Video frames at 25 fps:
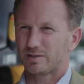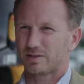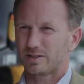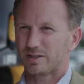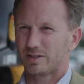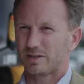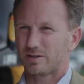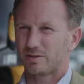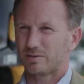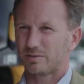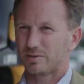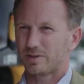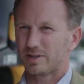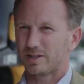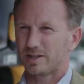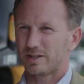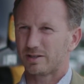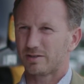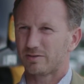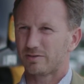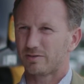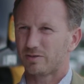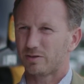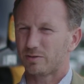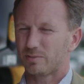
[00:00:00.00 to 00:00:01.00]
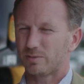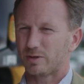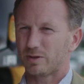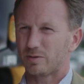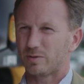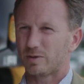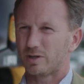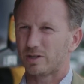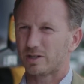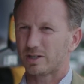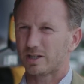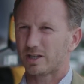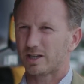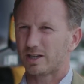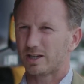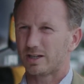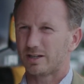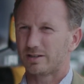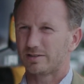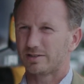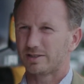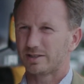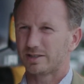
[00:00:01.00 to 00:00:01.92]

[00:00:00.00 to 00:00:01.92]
within a Formula One car,